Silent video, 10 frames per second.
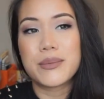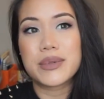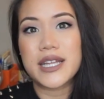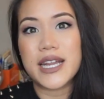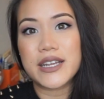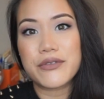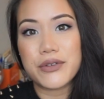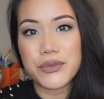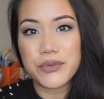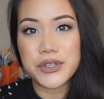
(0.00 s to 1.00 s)
planning
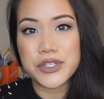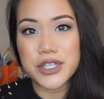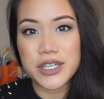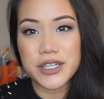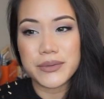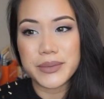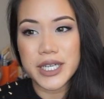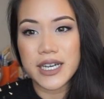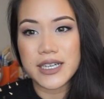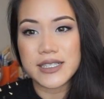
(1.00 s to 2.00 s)
for the future,
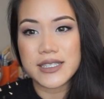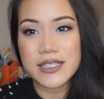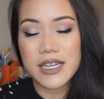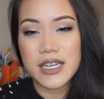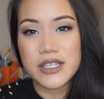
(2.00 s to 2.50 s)
because